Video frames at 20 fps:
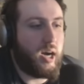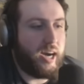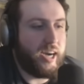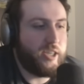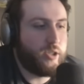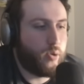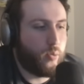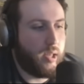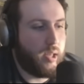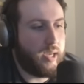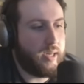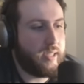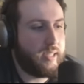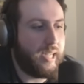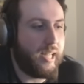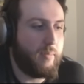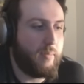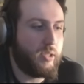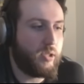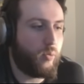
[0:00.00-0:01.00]
hydro-related
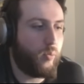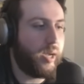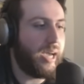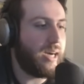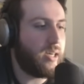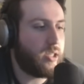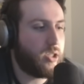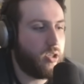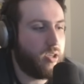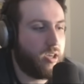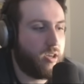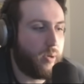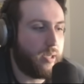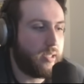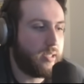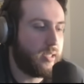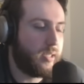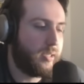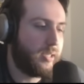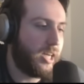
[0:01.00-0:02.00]
elemental reaction
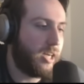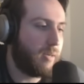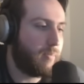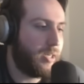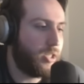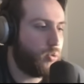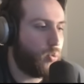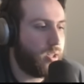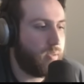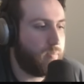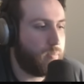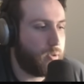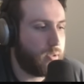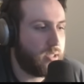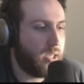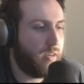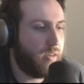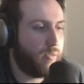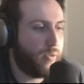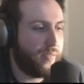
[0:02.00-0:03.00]
increases attack by
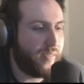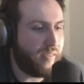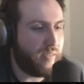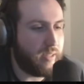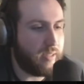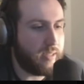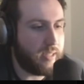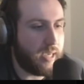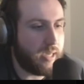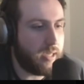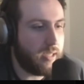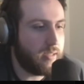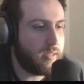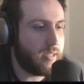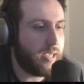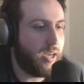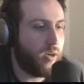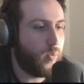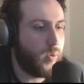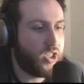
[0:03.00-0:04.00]
20% for 15 seconds
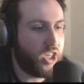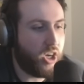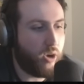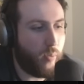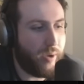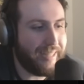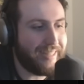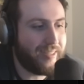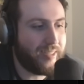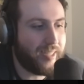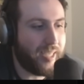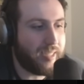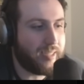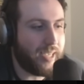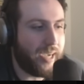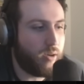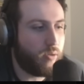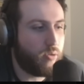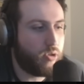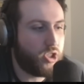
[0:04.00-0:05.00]
and regenerates 6
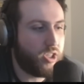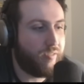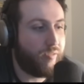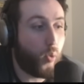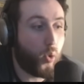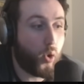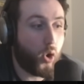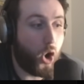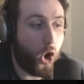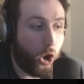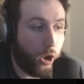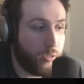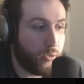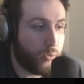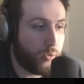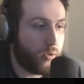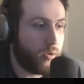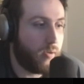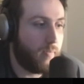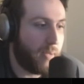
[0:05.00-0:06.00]
energy for
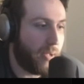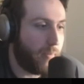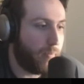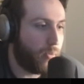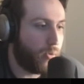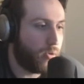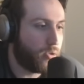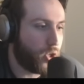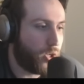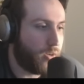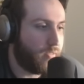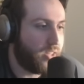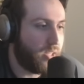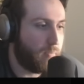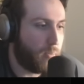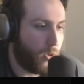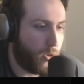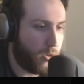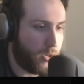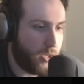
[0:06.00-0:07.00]
other members of the
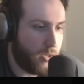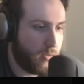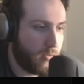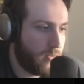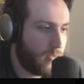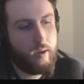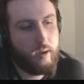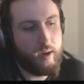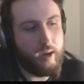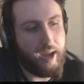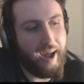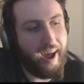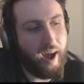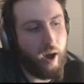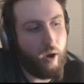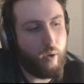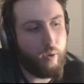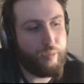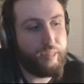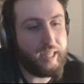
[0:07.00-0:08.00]
party.
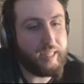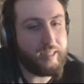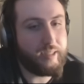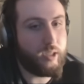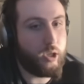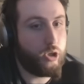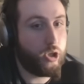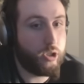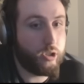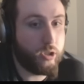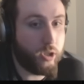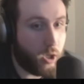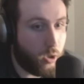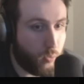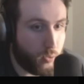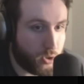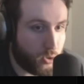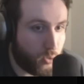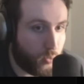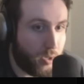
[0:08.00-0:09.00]
Now, this does
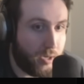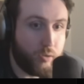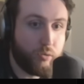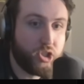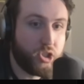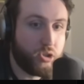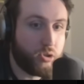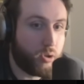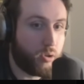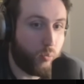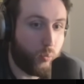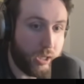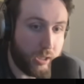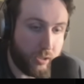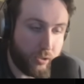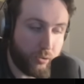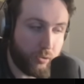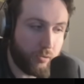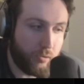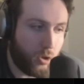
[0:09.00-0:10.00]
not restore energy to the
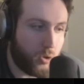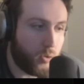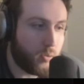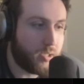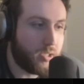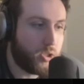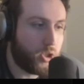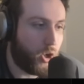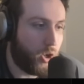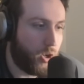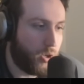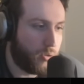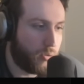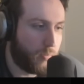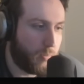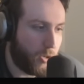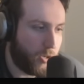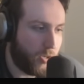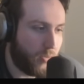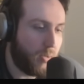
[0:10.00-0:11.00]
wielder, only to other
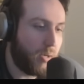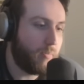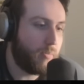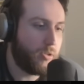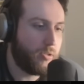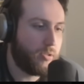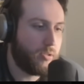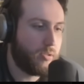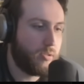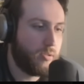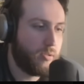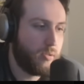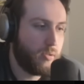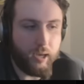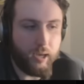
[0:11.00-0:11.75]
party members.